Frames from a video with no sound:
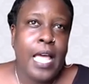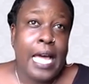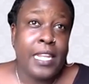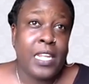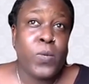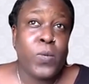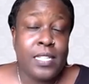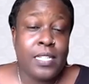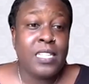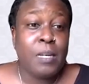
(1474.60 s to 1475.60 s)
there was
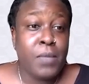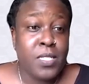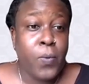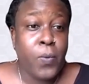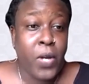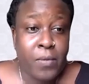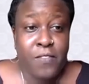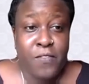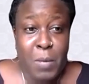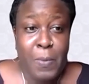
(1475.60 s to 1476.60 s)
some disappointment from
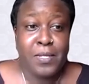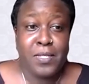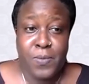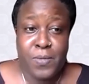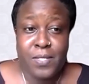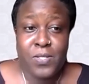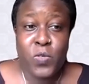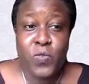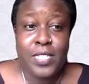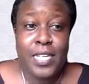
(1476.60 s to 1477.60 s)
my participants over
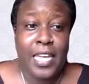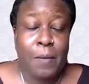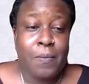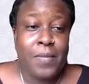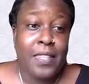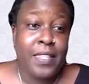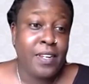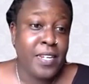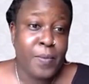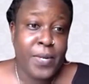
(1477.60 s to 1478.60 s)
time that their
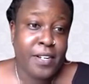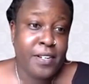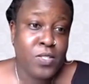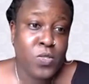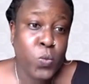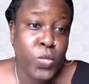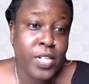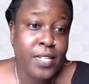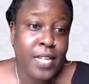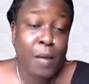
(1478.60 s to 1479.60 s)
near peers weren't
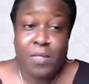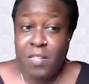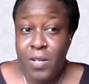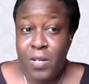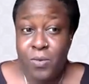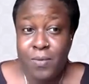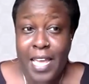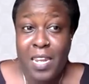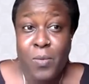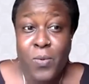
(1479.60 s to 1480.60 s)
helping them out
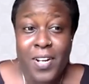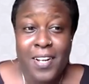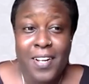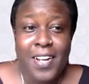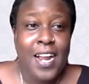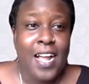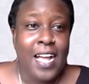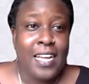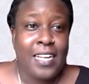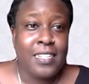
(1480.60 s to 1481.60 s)
anymore.
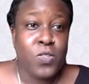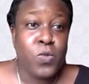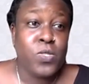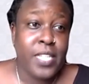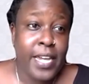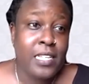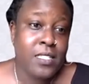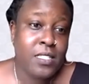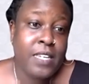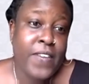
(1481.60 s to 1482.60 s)
And those ties
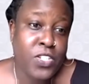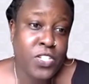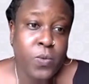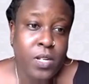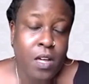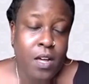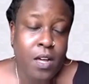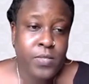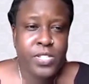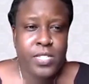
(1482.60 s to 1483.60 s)
eventually were lost,
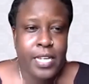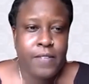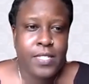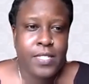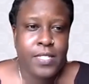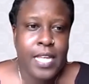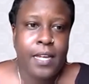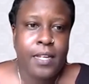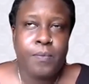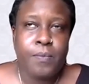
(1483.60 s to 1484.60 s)
which is kind of
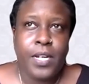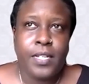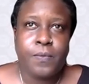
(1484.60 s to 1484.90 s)
sad. But